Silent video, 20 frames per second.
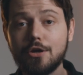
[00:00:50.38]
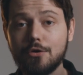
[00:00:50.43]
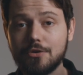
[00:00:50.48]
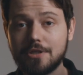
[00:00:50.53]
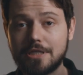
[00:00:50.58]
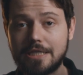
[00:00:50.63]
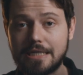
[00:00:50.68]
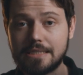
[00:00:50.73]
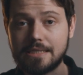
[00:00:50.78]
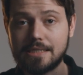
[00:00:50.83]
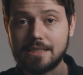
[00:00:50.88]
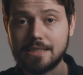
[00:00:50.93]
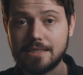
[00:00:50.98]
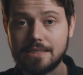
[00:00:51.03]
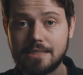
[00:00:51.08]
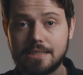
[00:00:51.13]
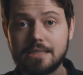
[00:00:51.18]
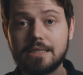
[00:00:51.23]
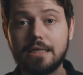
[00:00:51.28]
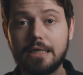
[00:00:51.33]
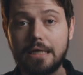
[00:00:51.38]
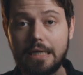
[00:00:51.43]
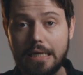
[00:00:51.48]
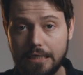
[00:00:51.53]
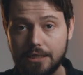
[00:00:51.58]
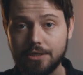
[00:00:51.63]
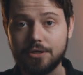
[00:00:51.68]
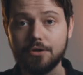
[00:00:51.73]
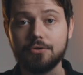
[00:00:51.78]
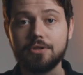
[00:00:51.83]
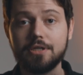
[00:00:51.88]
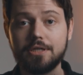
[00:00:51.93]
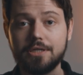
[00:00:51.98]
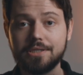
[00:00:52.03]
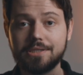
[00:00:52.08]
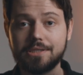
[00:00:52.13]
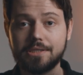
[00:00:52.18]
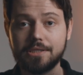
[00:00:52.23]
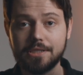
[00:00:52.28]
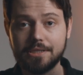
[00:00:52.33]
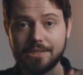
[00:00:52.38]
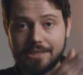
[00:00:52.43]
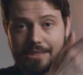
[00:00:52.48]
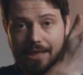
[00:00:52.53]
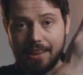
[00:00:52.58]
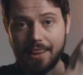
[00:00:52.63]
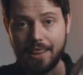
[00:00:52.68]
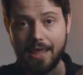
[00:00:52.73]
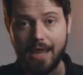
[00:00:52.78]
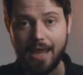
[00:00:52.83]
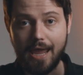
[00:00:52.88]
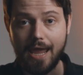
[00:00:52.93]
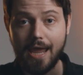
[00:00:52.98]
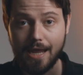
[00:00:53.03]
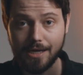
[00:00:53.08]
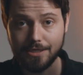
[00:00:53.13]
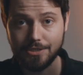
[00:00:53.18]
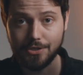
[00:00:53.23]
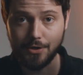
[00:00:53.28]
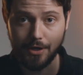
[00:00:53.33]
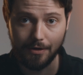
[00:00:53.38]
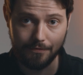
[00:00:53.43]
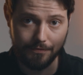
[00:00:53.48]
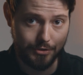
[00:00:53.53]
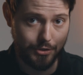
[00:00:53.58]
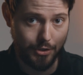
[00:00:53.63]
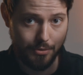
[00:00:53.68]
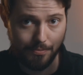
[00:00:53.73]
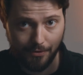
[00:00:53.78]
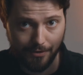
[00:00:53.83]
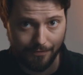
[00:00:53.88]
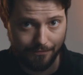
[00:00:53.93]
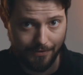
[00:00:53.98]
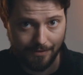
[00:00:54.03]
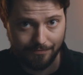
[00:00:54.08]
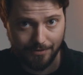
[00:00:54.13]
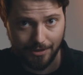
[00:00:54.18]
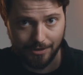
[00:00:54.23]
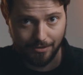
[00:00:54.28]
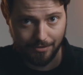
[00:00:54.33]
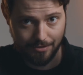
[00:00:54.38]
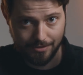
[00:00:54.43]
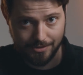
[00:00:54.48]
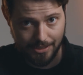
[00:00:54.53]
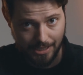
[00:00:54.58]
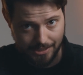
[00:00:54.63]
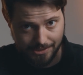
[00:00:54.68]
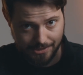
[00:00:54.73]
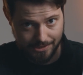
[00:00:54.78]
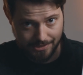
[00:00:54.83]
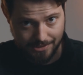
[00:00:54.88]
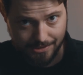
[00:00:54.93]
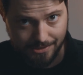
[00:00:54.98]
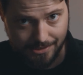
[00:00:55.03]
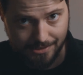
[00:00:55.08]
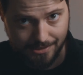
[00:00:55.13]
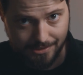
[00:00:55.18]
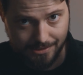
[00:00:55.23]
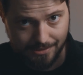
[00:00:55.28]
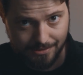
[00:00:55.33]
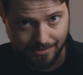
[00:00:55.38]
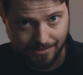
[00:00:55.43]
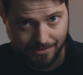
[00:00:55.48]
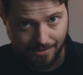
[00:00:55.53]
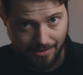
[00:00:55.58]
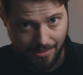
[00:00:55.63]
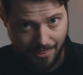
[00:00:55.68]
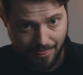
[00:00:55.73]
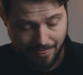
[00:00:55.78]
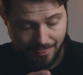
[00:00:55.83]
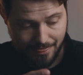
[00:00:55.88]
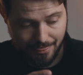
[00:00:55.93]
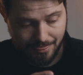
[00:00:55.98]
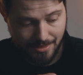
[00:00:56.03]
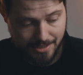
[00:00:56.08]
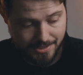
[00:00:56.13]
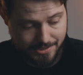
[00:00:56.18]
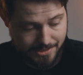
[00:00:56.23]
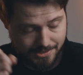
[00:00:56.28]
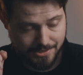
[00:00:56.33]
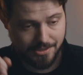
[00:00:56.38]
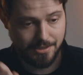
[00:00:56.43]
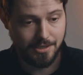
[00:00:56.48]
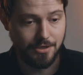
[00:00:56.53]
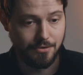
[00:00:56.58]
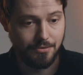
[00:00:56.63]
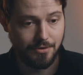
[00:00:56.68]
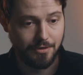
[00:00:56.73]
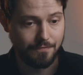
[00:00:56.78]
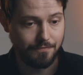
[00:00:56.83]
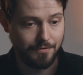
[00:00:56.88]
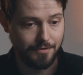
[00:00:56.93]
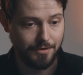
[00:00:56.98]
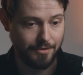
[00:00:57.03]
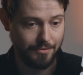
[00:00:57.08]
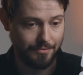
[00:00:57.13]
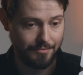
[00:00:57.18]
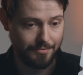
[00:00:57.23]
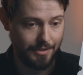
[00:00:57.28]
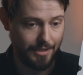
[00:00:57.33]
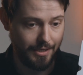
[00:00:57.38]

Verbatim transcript: go the distance and need to go the distance and you have a 2.5 gigahertz license, this is the unit for you.